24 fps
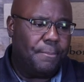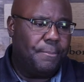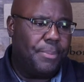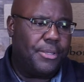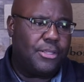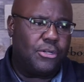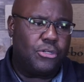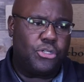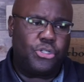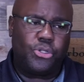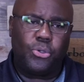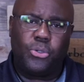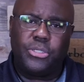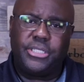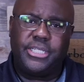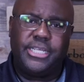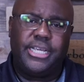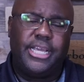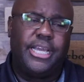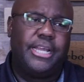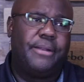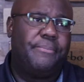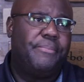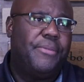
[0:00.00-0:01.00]
But they're
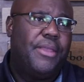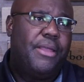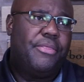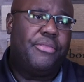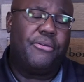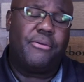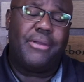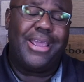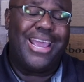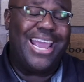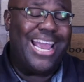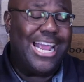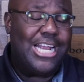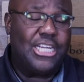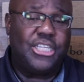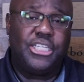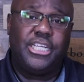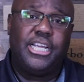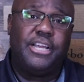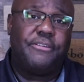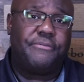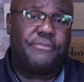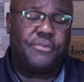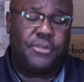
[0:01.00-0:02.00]
sourcing it, they're
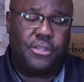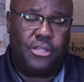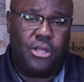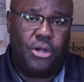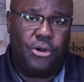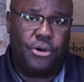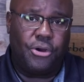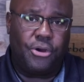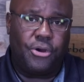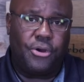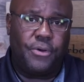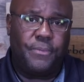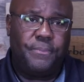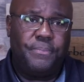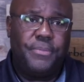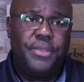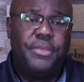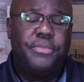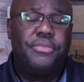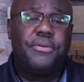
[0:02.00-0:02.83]
aging it for longer,